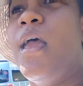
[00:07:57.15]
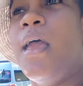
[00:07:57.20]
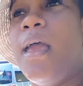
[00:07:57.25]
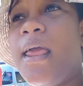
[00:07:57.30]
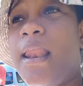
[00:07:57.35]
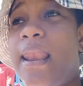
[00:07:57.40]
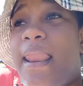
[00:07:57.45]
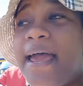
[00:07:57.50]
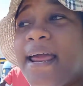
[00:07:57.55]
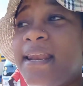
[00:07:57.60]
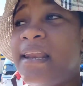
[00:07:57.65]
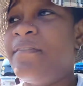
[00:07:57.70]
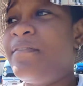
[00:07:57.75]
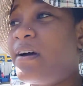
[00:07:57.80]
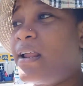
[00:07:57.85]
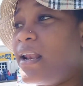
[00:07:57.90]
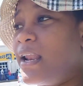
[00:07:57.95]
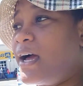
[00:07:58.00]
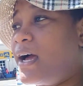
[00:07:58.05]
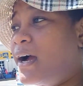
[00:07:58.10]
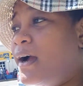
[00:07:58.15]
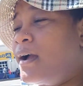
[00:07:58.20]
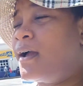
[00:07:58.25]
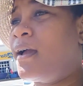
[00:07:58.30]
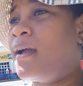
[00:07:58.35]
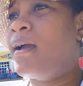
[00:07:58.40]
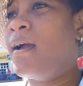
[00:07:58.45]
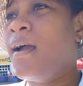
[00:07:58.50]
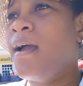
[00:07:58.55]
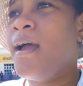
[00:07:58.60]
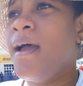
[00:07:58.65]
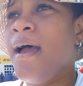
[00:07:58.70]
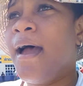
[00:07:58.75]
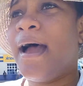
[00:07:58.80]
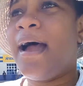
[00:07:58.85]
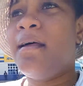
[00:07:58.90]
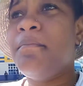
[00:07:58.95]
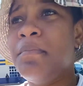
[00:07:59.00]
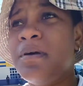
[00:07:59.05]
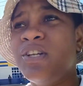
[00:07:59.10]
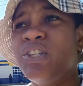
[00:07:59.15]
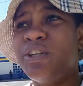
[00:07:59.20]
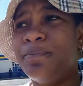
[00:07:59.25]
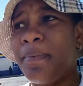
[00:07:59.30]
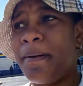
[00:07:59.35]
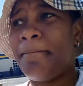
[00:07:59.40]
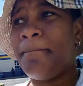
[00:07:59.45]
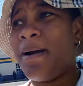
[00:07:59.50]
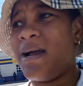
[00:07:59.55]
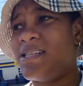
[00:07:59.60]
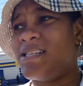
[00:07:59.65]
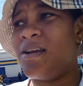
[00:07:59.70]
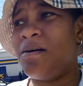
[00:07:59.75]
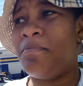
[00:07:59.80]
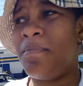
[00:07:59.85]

It line never long. And me, me mash up